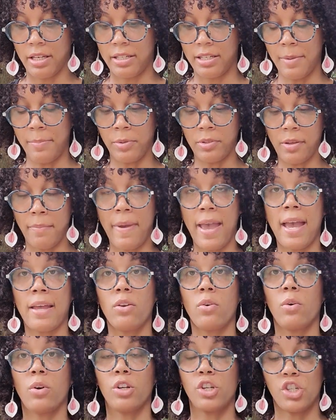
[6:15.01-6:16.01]
diplomat
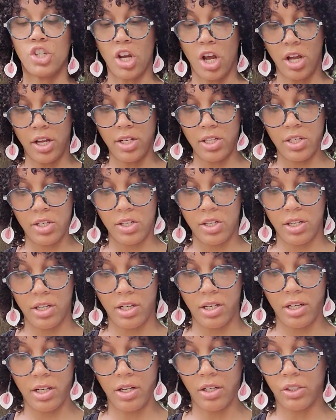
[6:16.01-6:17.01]
or judge,
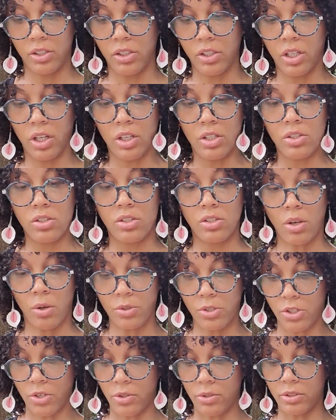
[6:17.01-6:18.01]

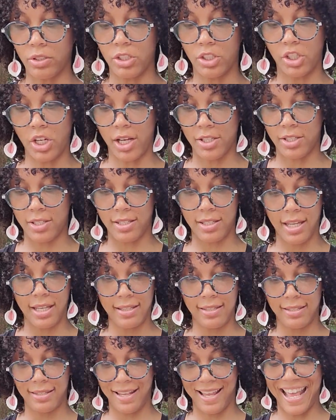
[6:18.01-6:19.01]
social
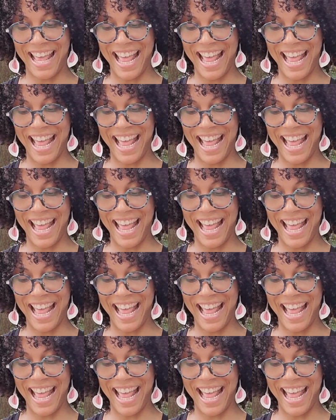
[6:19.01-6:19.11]
justice,